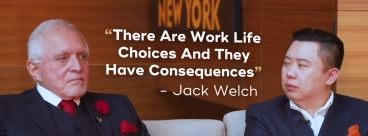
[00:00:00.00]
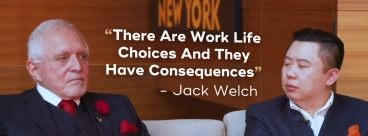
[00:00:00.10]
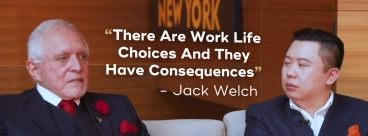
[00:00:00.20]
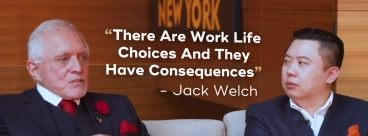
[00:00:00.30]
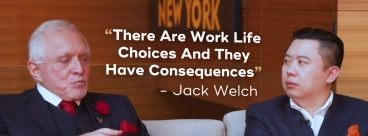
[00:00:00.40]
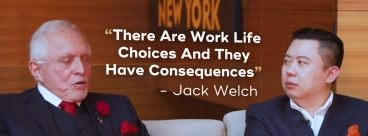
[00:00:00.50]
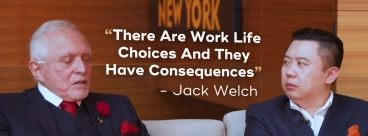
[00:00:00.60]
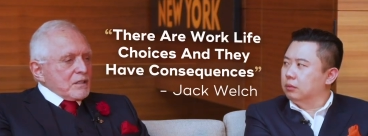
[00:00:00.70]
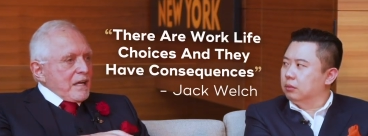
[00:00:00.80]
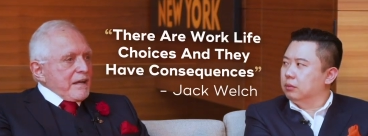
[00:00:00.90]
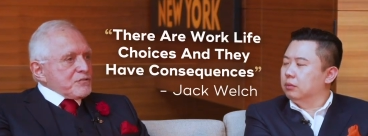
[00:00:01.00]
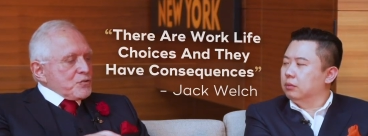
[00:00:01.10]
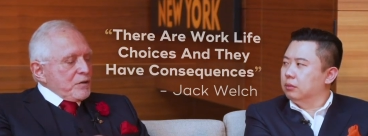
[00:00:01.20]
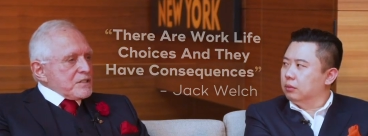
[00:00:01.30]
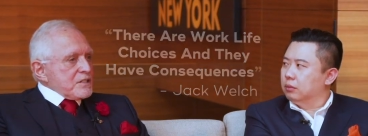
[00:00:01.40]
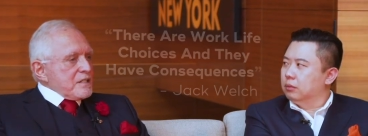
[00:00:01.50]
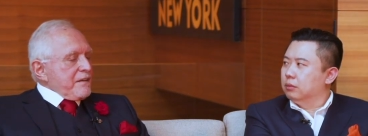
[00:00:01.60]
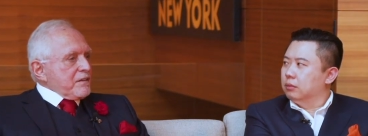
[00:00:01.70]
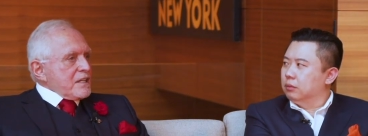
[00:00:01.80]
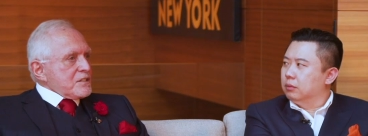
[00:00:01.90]
Speaker 1: Mm. There's work-life choices and
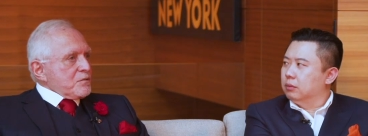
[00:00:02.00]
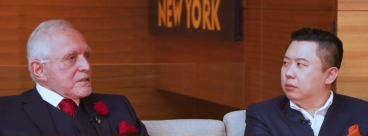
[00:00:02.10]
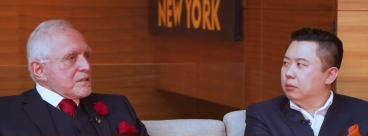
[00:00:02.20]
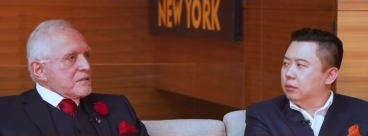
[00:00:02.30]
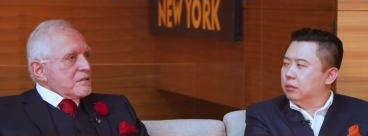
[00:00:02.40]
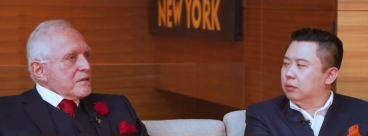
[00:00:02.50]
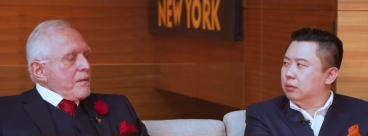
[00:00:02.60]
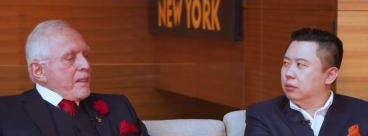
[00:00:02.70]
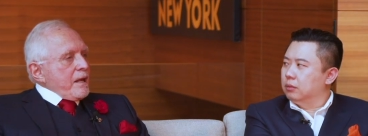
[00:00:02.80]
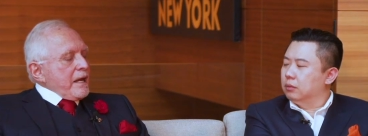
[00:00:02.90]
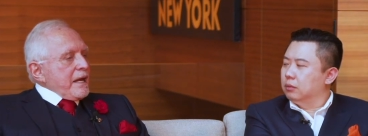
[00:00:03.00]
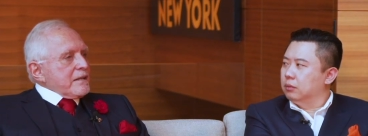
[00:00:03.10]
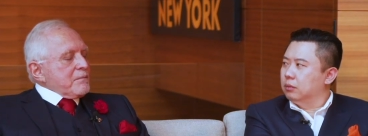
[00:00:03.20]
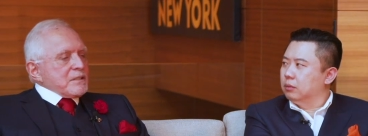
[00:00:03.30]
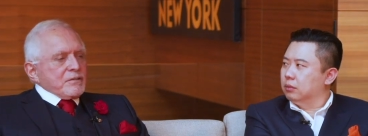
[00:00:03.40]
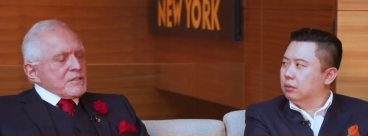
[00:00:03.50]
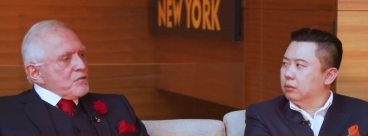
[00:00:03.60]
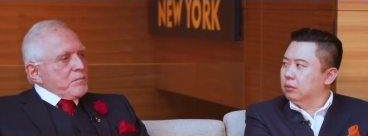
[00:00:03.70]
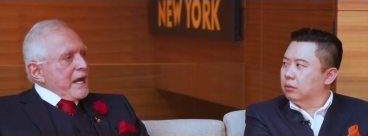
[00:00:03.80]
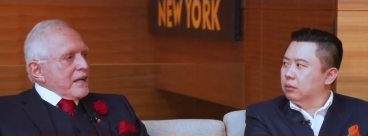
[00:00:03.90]
they have consequences, and but there is
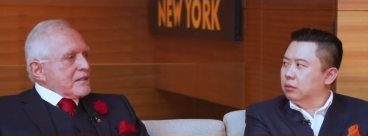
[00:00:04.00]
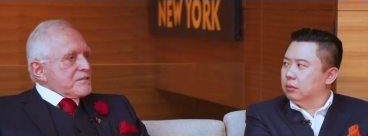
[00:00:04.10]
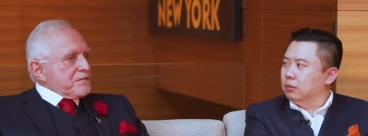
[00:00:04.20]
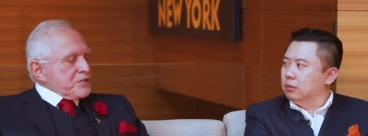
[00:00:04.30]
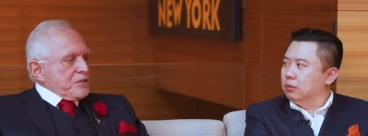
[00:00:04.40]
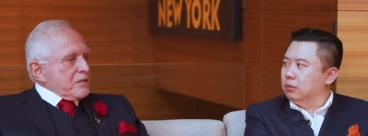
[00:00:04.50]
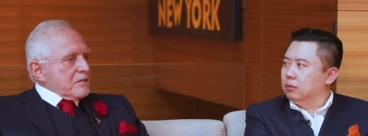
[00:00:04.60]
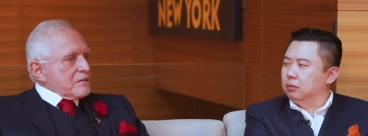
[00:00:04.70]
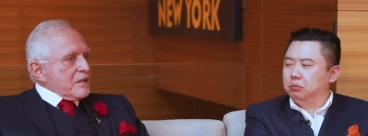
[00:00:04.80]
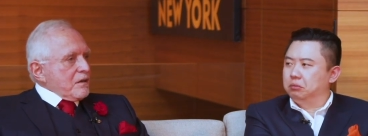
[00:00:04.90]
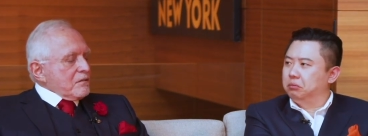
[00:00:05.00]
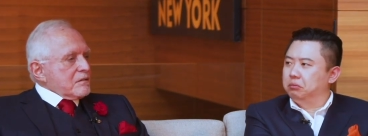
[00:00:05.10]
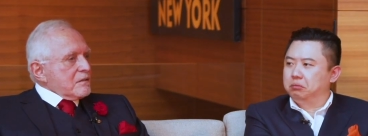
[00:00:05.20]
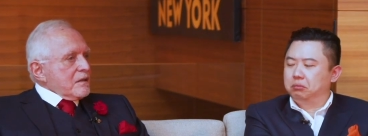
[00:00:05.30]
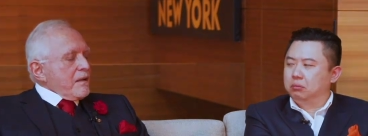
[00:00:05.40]
no balance for sure. You know.